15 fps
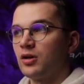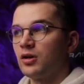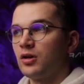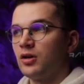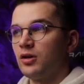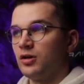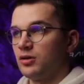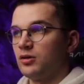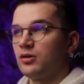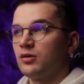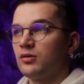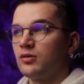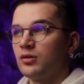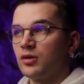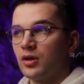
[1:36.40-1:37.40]

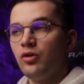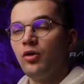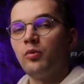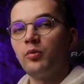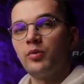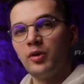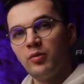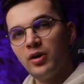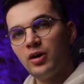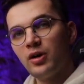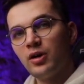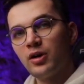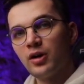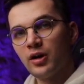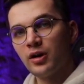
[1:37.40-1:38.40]
in Adobe Premiere
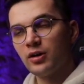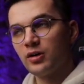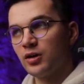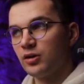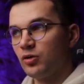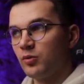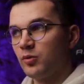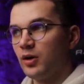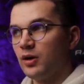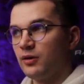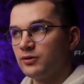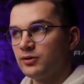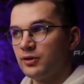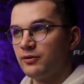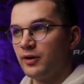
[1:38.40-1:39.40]
and Adobe
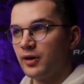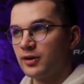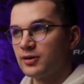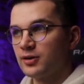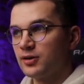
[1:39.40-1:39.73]
After Effects.